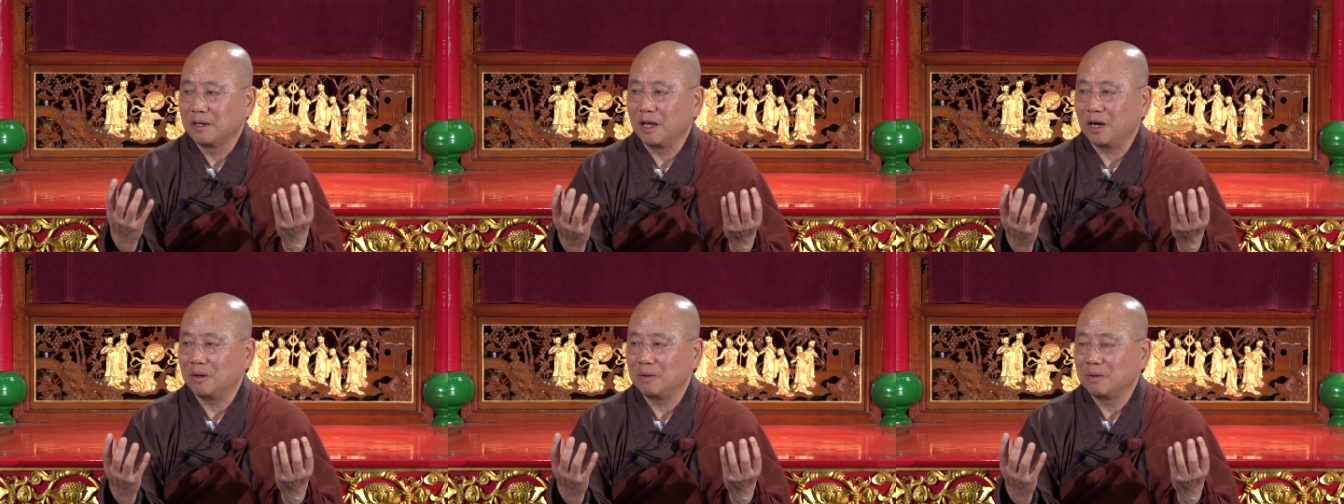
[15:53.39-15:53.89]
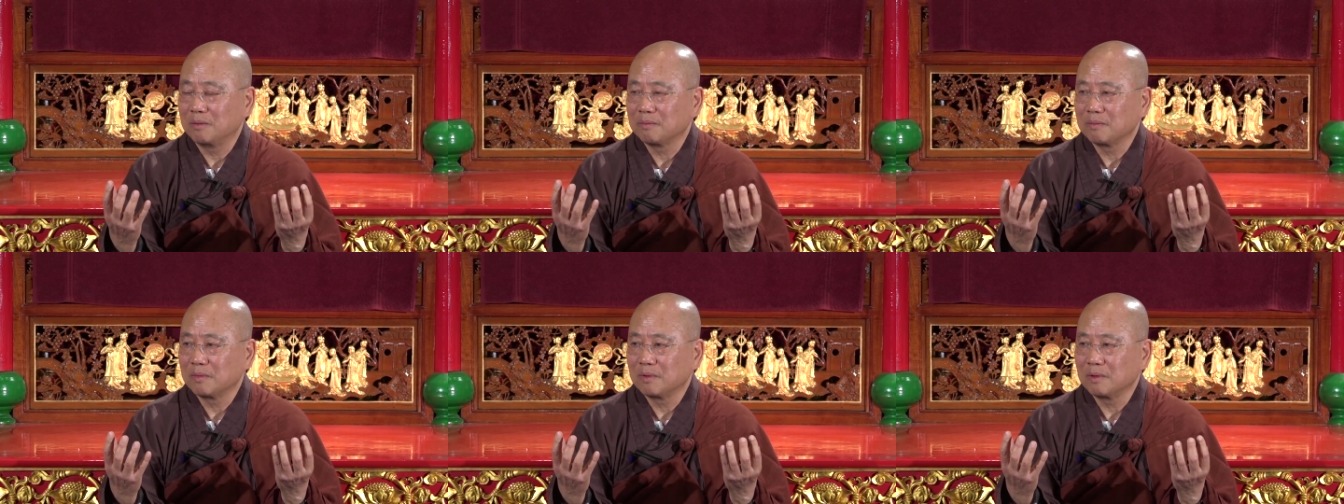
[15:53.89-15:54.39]
Now,
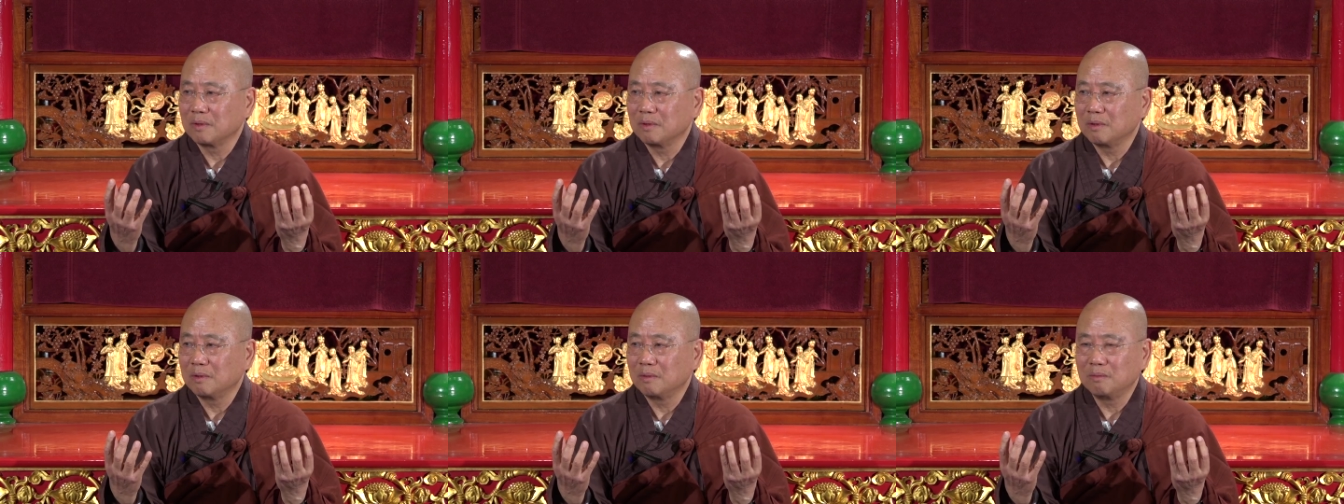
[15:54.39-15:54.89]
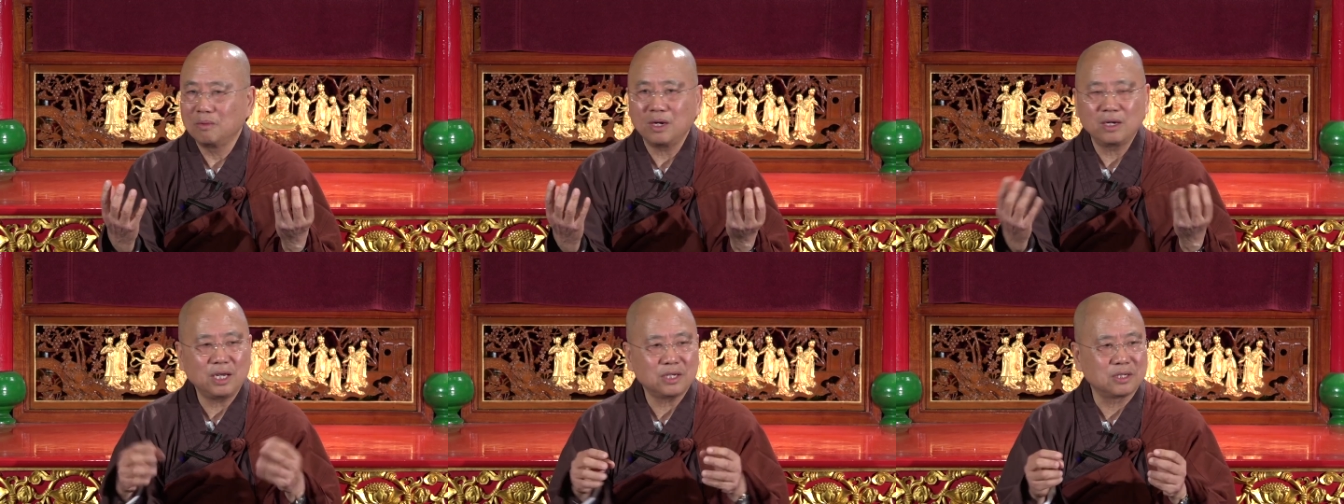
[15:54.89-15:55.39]

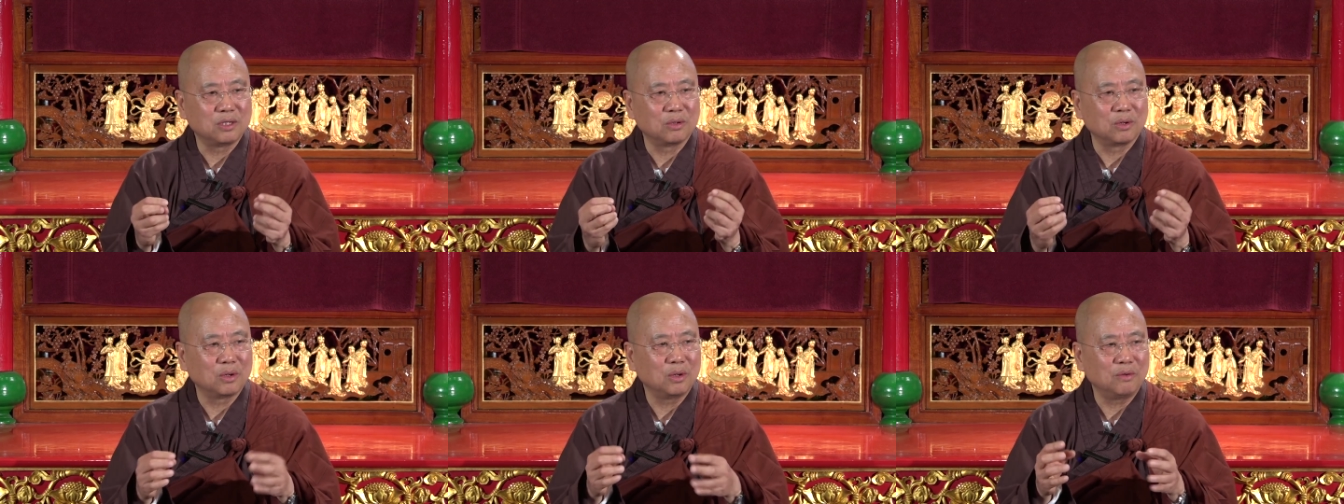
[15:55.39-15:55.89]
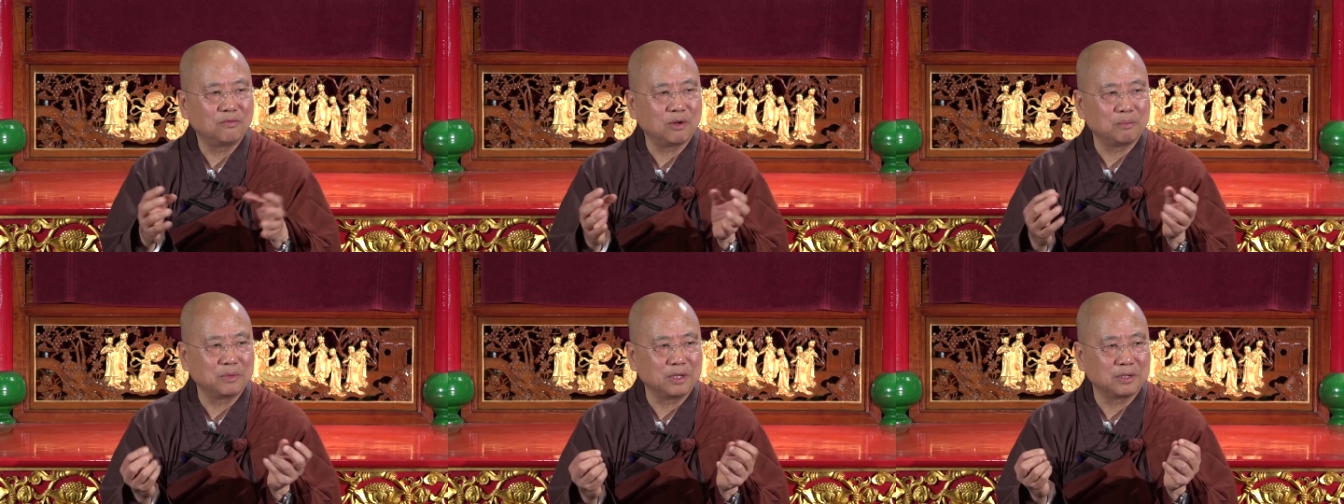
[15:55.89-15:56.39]
what lesson to learn
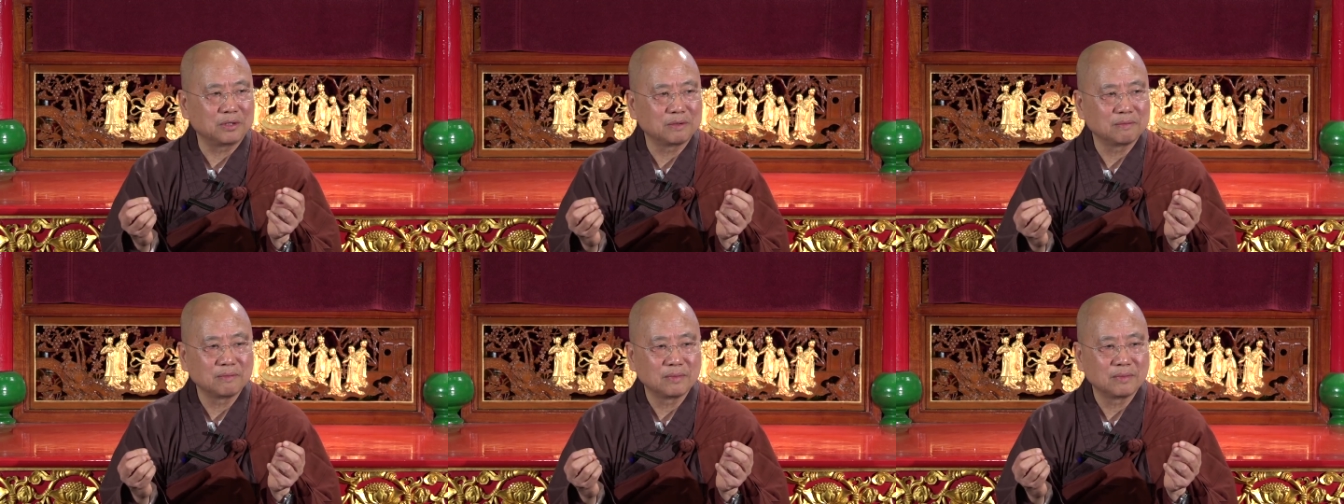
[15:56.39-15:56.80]
from this?